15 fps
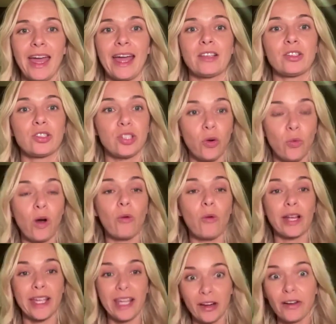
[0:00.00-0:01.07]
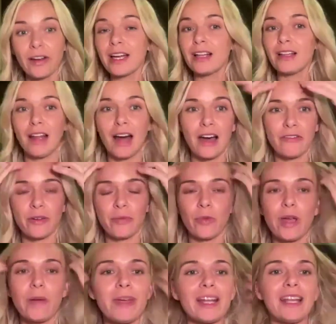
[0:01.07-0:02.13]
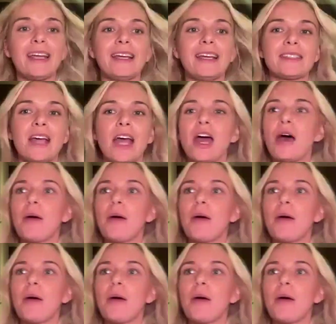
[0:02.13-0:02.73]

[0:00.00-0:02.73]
And so what we're hearing a lot from women is